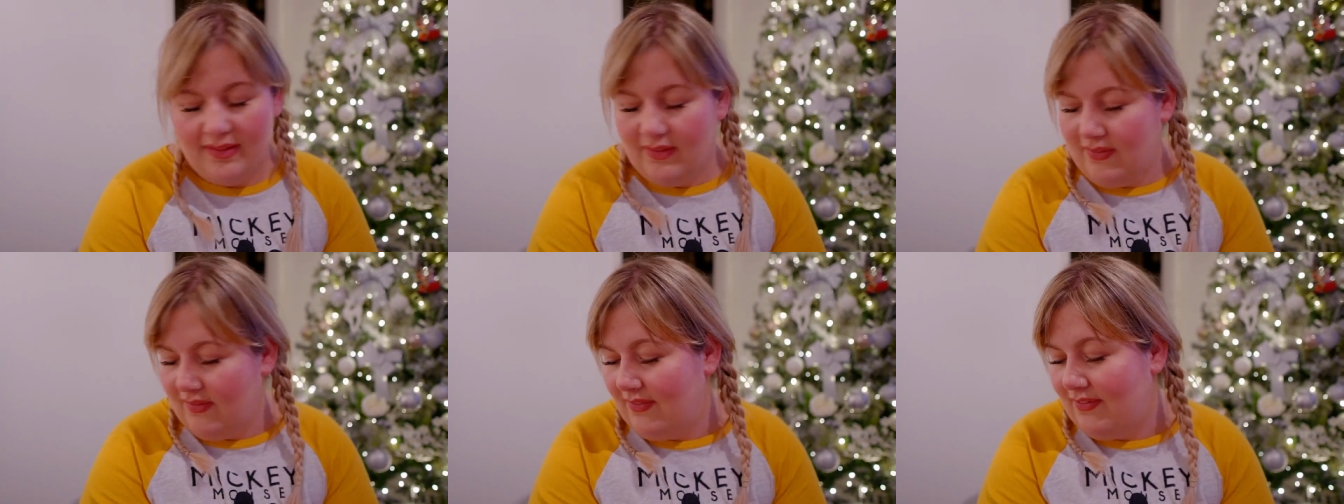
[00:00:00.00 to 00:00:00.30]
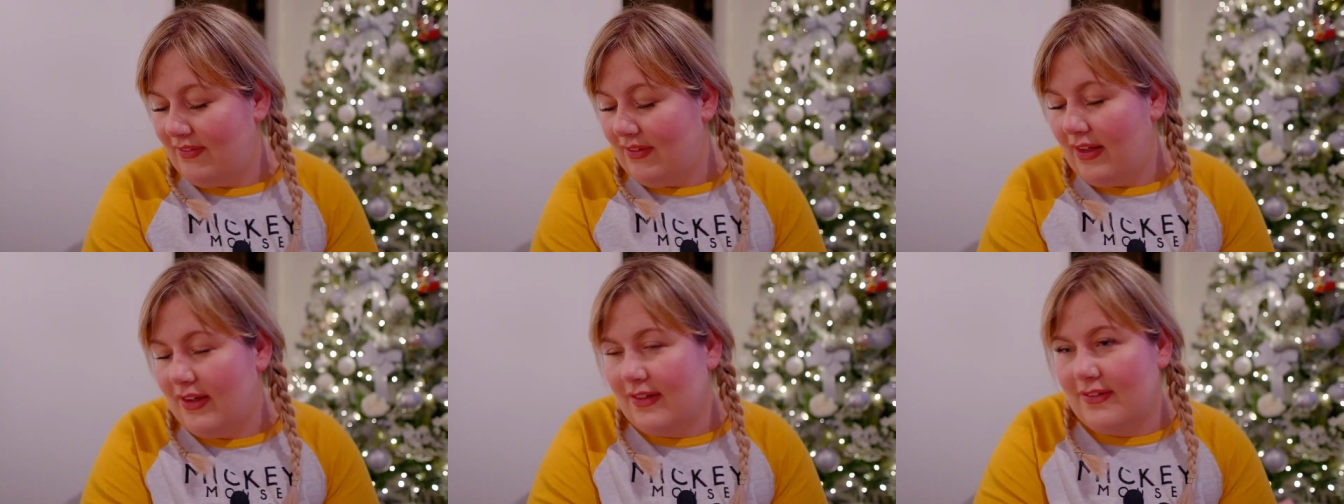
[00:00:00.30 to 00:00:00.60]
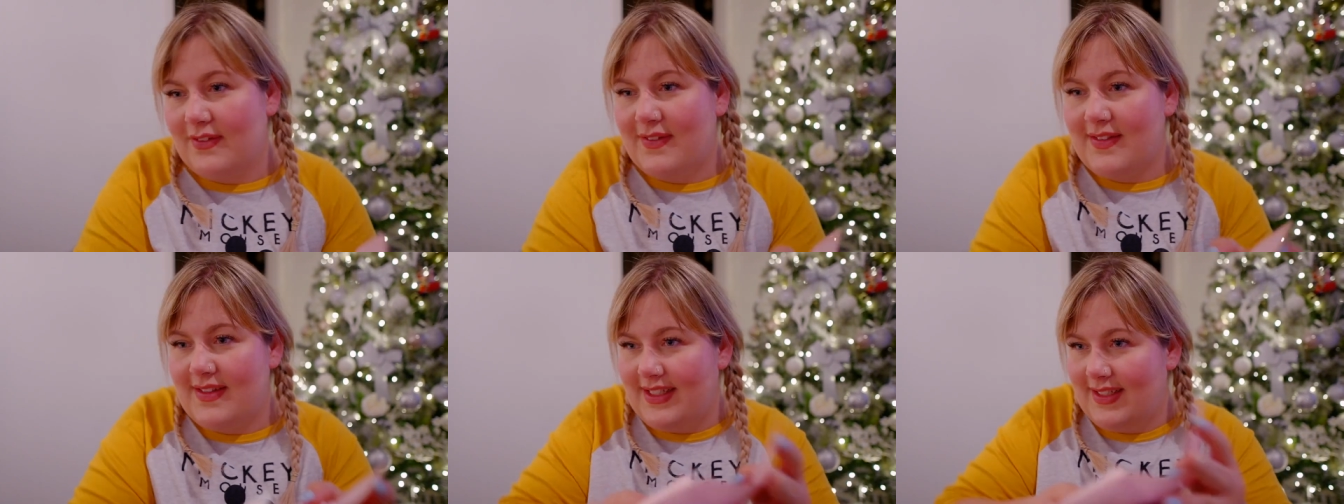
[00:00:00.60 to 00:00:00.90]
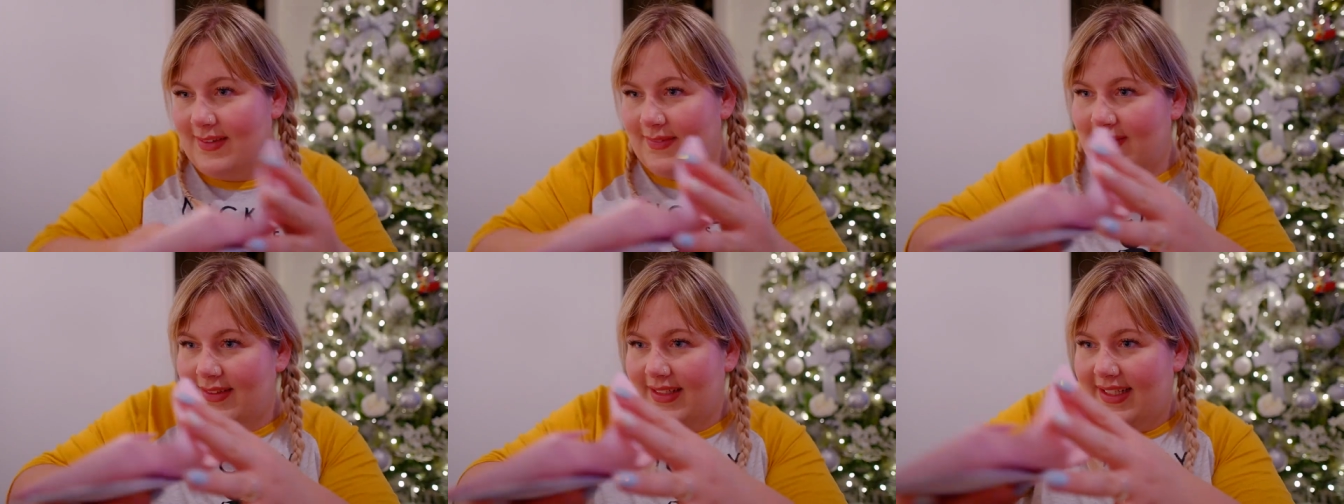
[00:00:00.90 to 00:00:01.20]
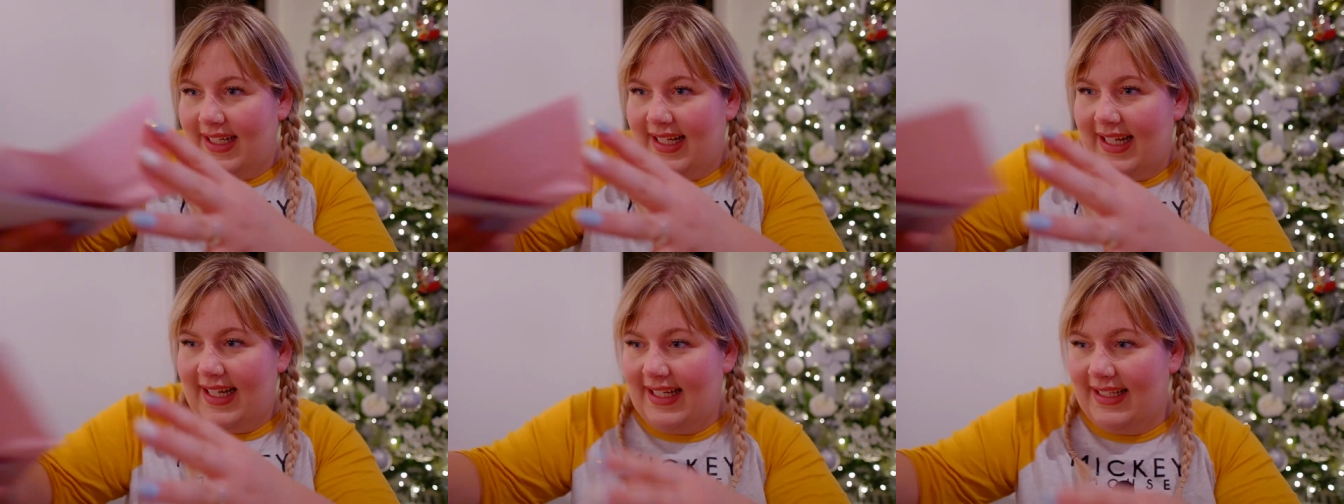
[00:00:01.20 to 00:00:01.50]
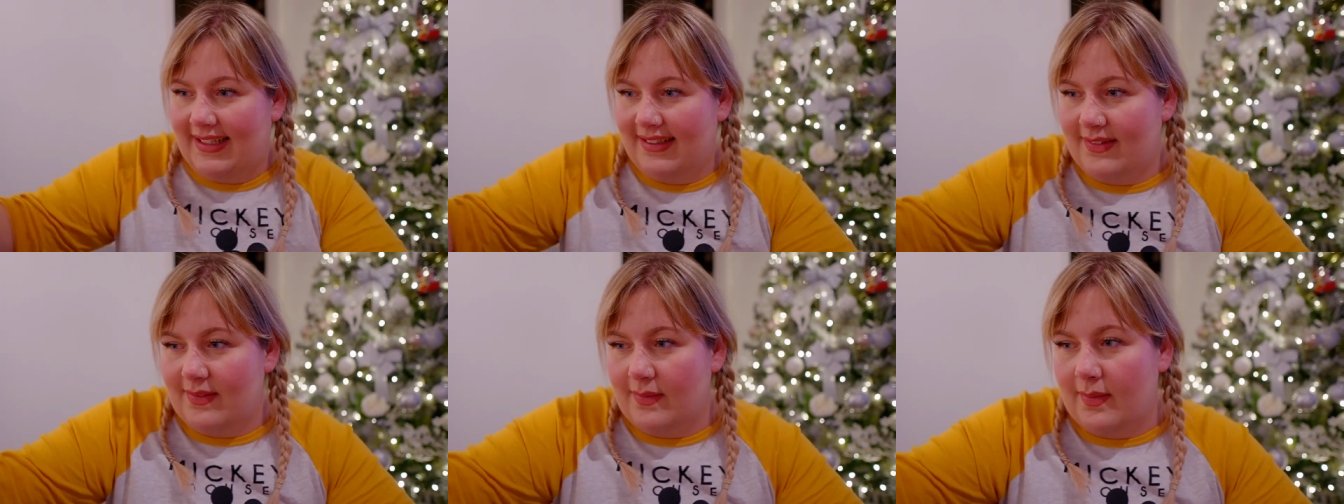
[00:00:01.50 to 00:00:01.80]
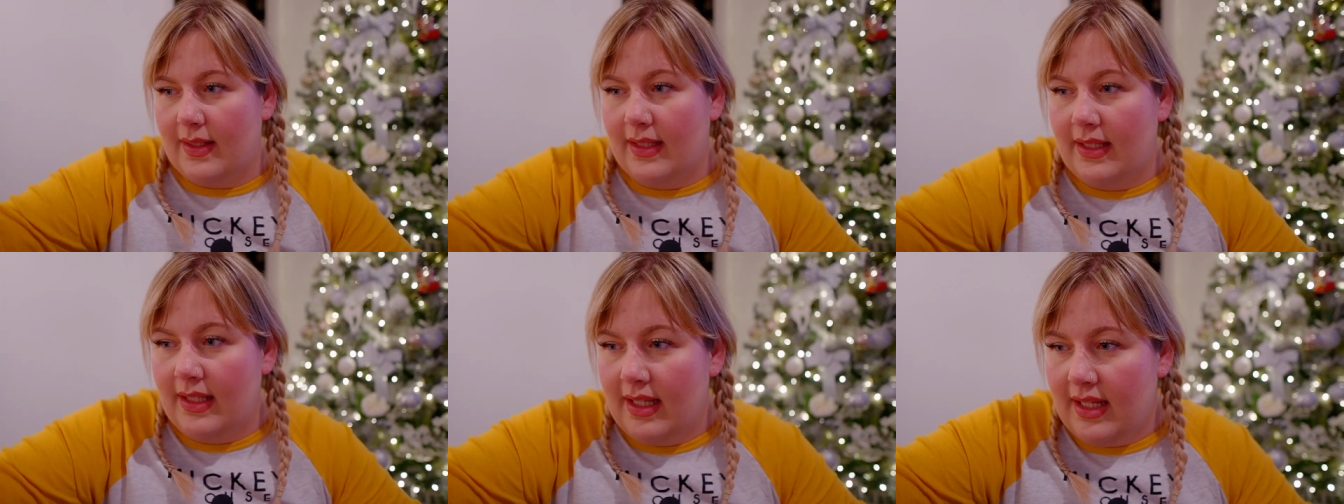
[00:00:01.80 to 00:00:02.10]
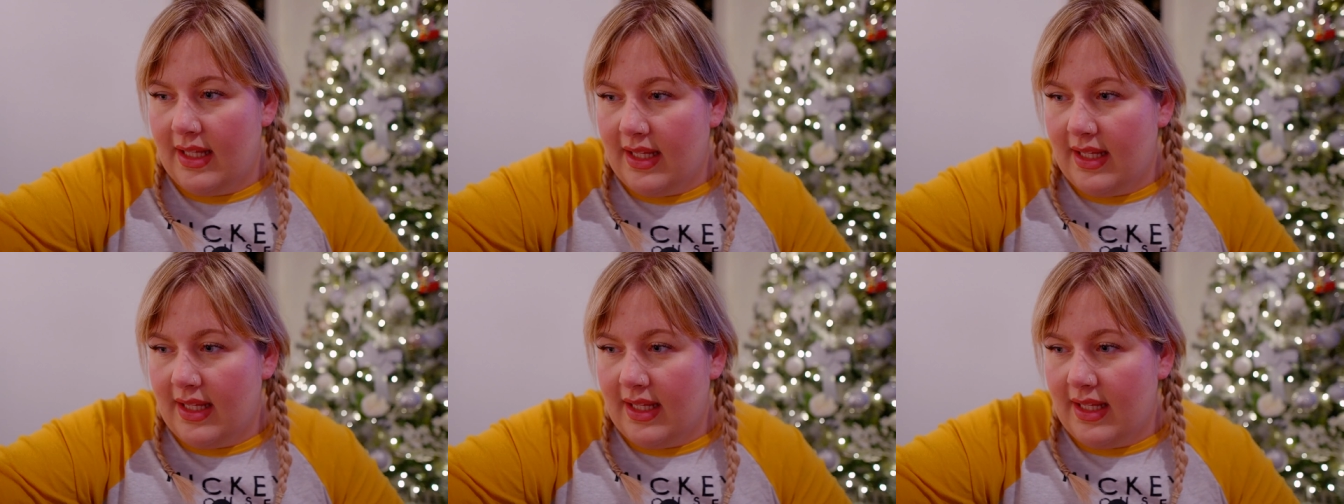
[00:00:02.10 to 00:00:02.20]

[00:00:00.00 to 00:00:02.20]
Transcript: Fluffs, do you want to get in as well?